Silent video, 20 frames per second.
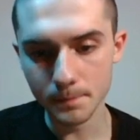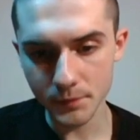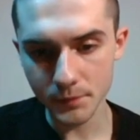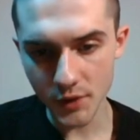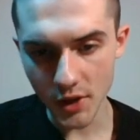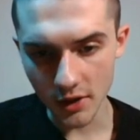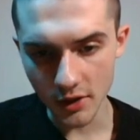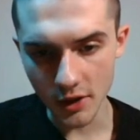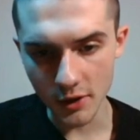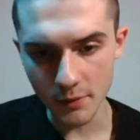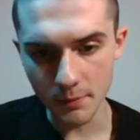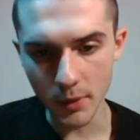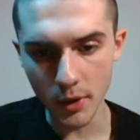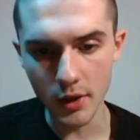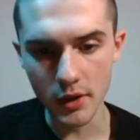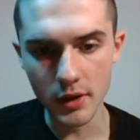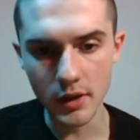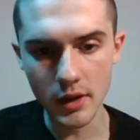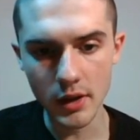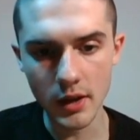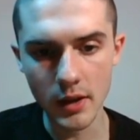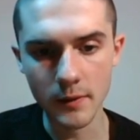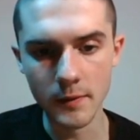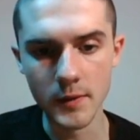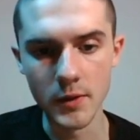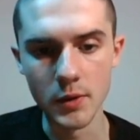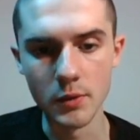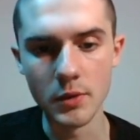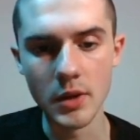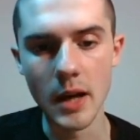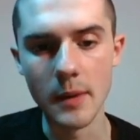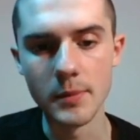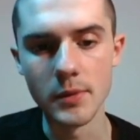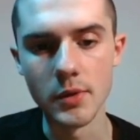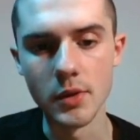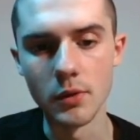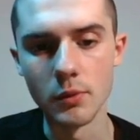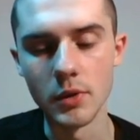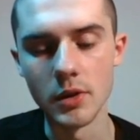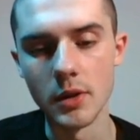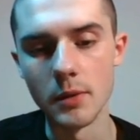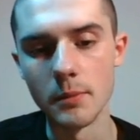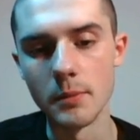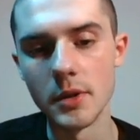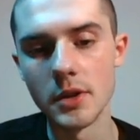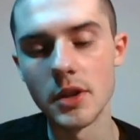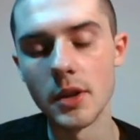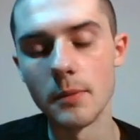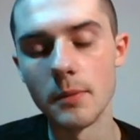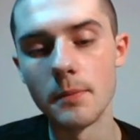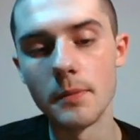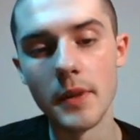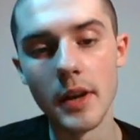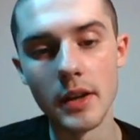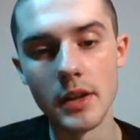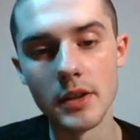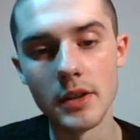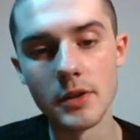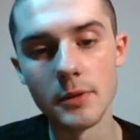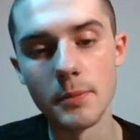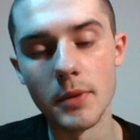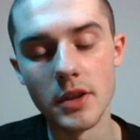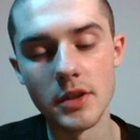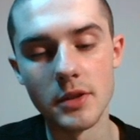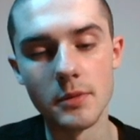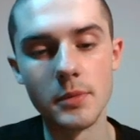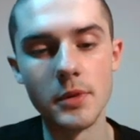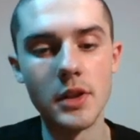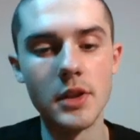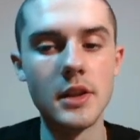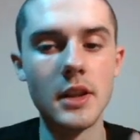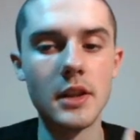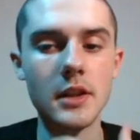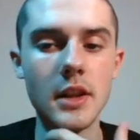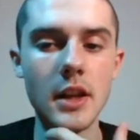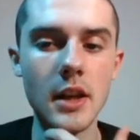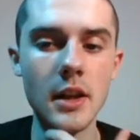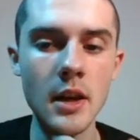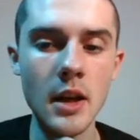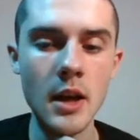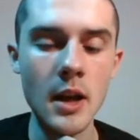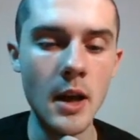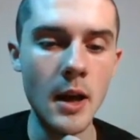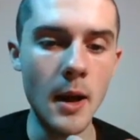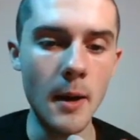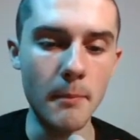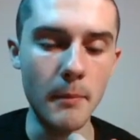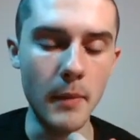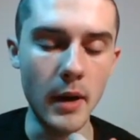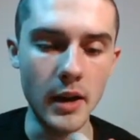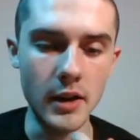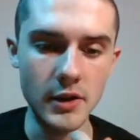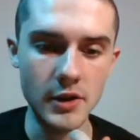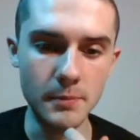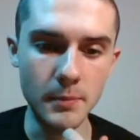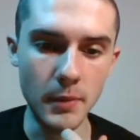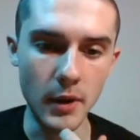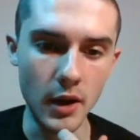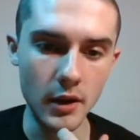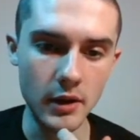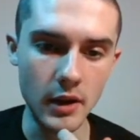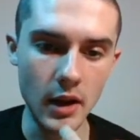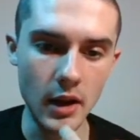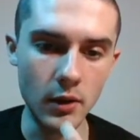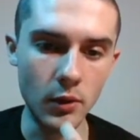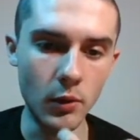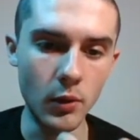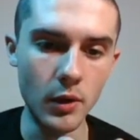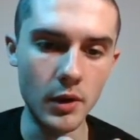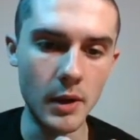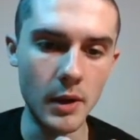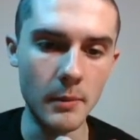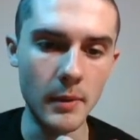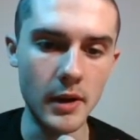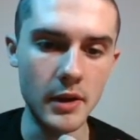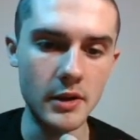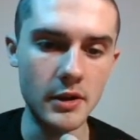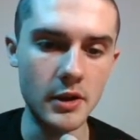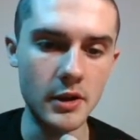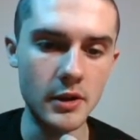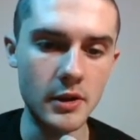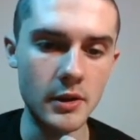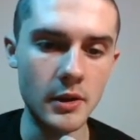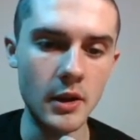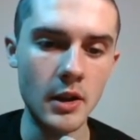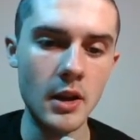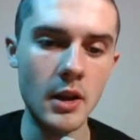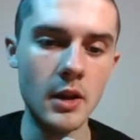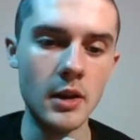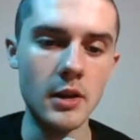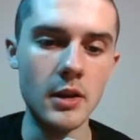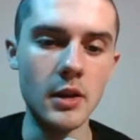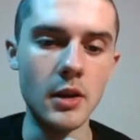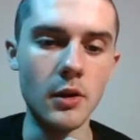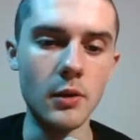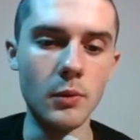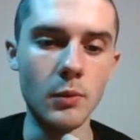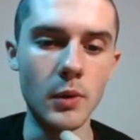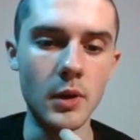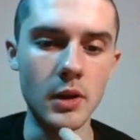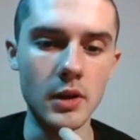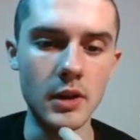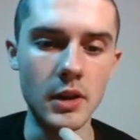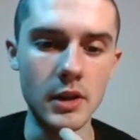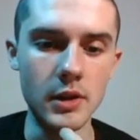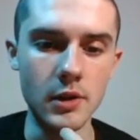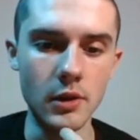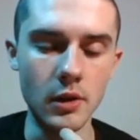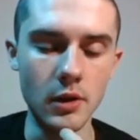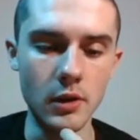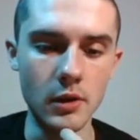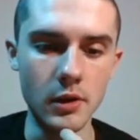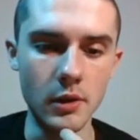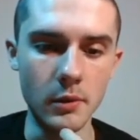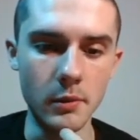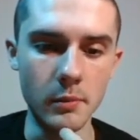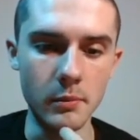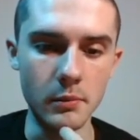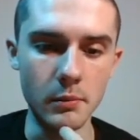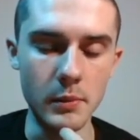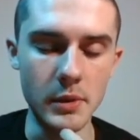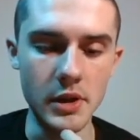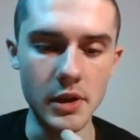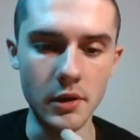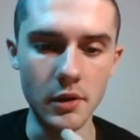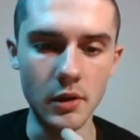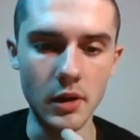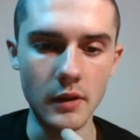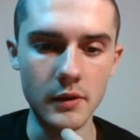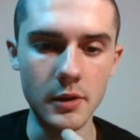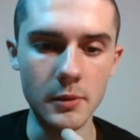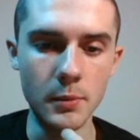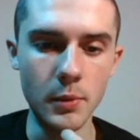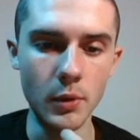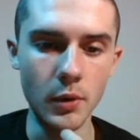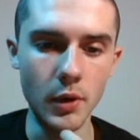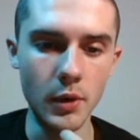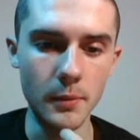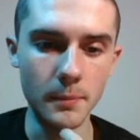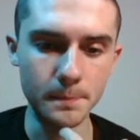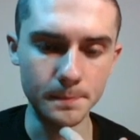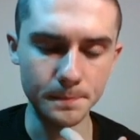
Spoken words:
take this pawn if you capture it with the bishop. That is a possibility that they might spot that, or they might just want to get your material off the board.